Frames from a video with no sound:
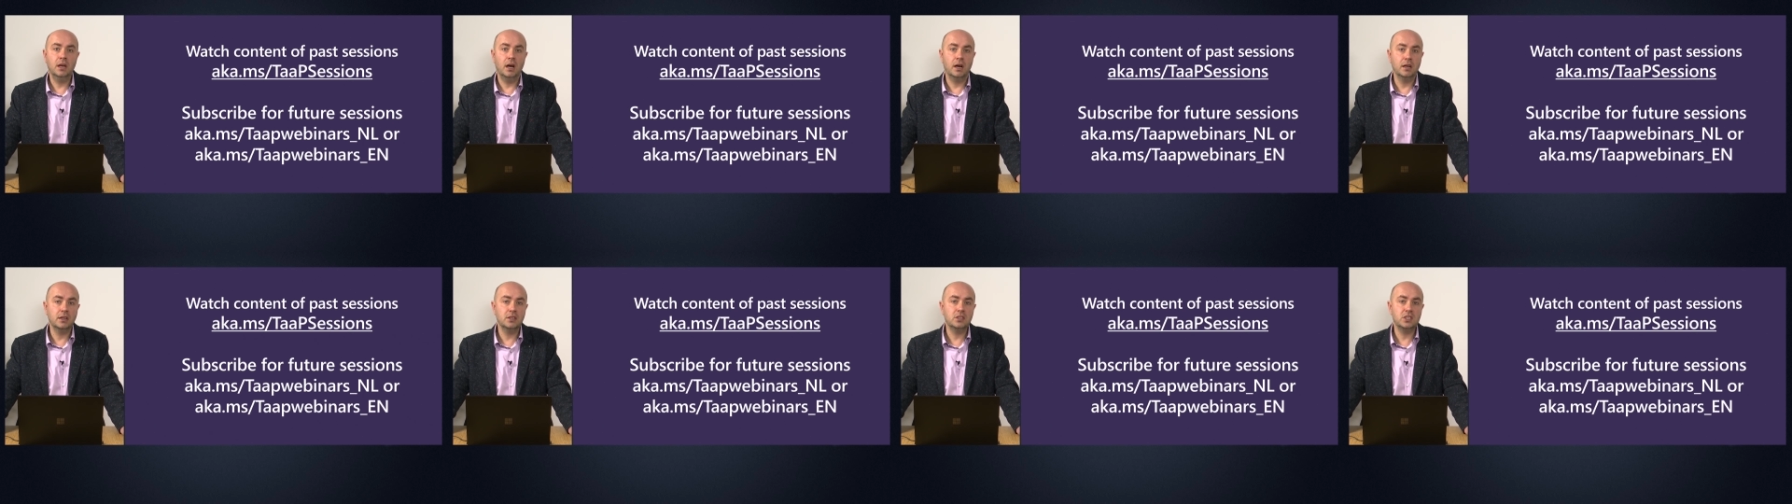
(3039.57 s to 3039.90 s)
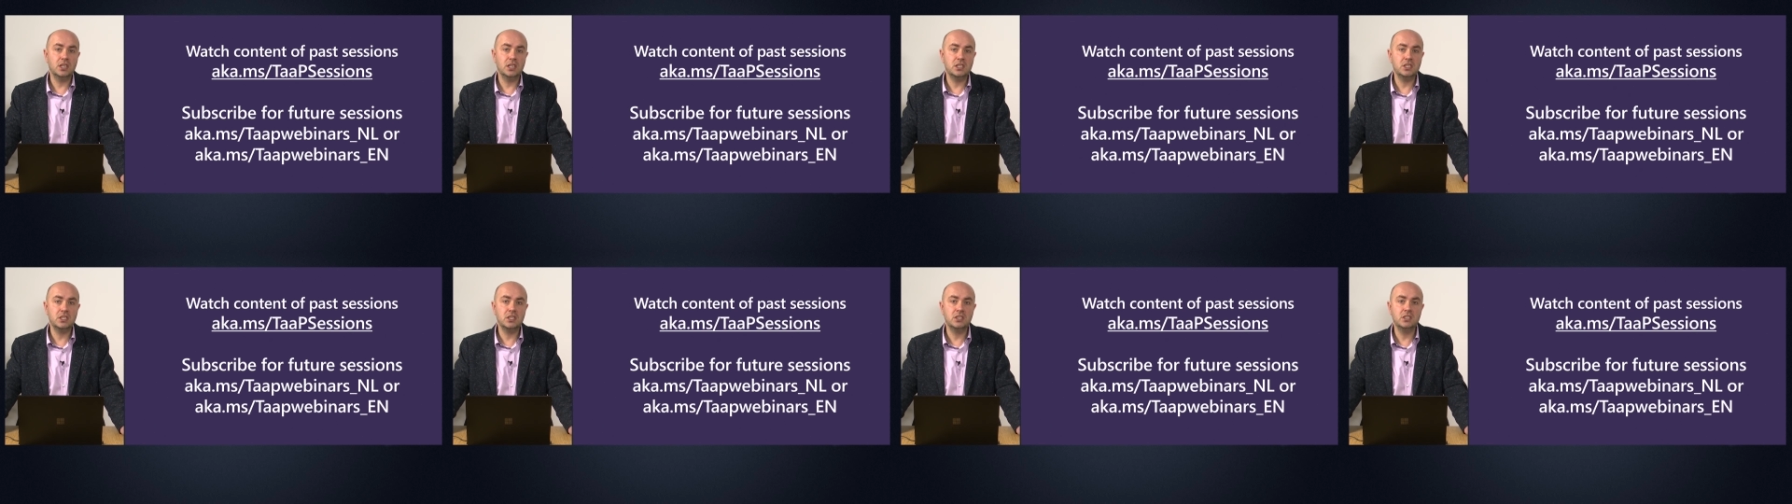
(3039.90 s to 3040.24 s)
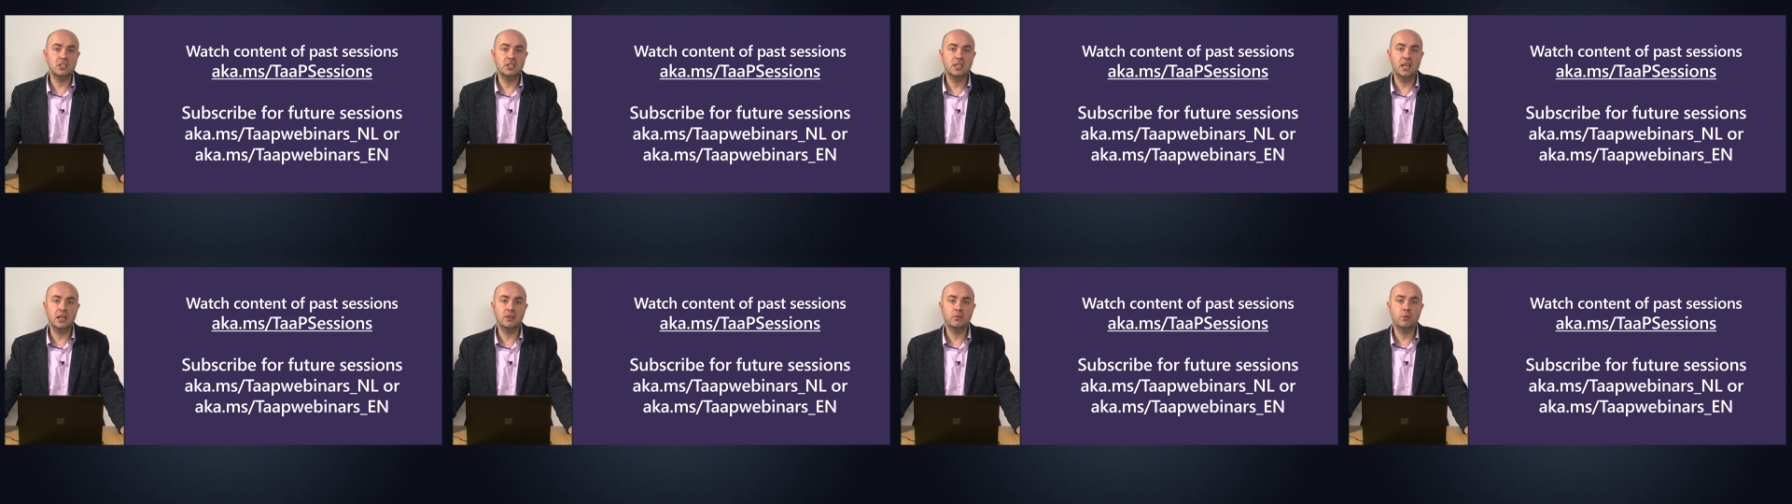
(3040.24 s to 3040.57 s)
other sessions
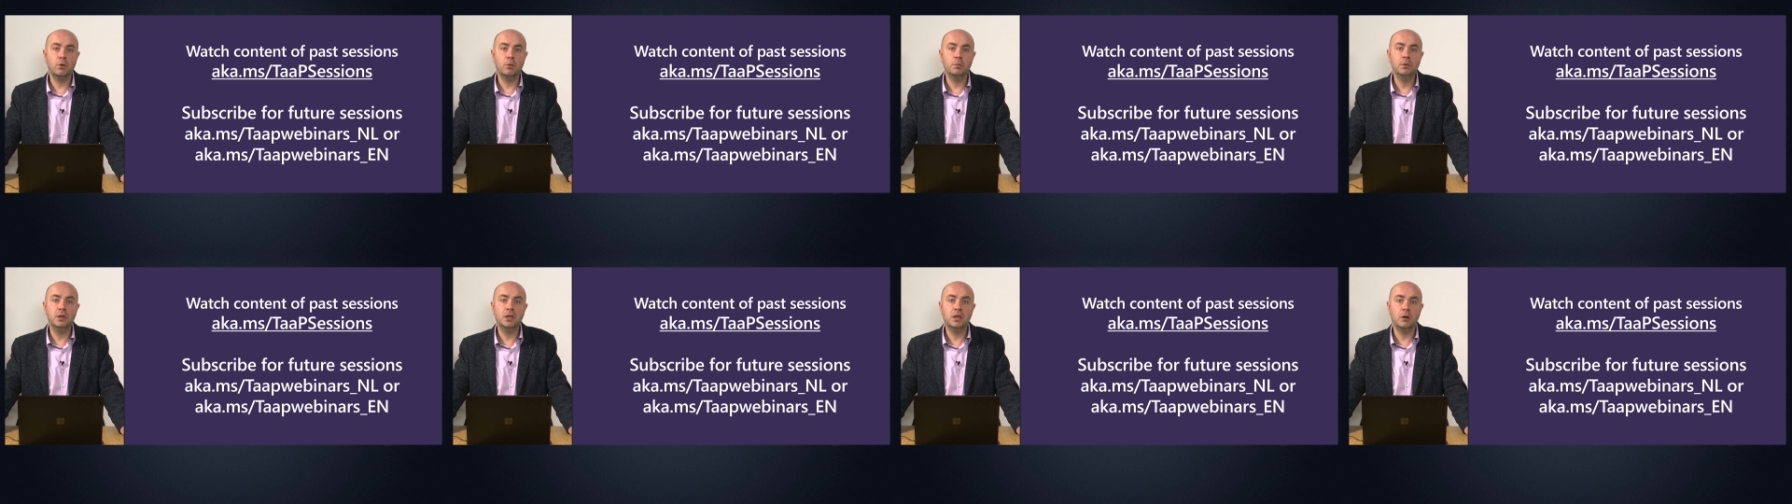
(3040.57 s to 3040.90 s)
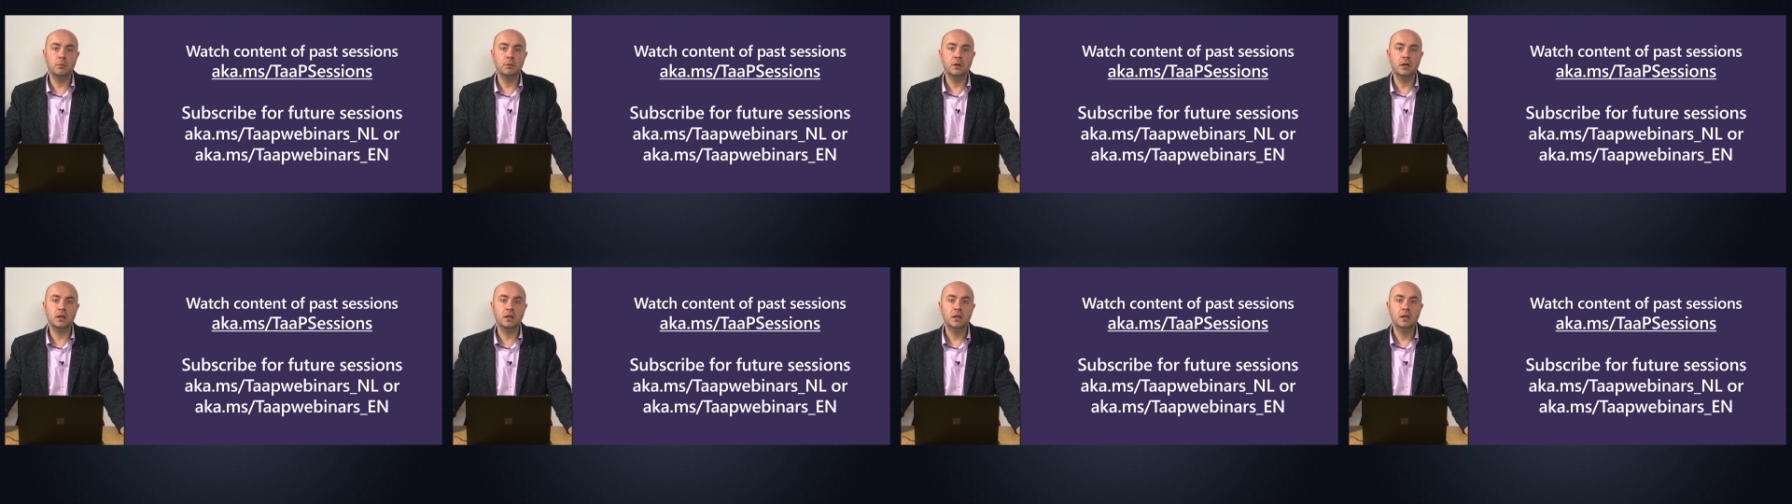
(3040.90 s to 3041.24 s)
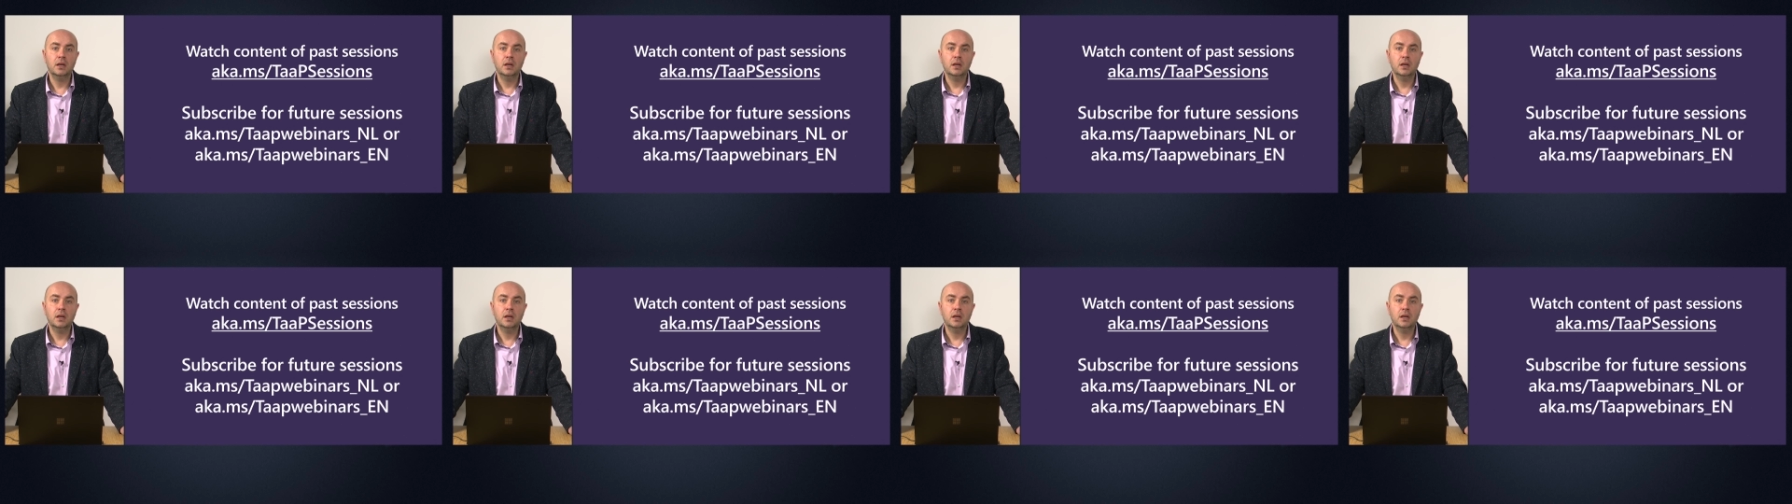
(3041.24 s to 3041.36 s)
that will be coming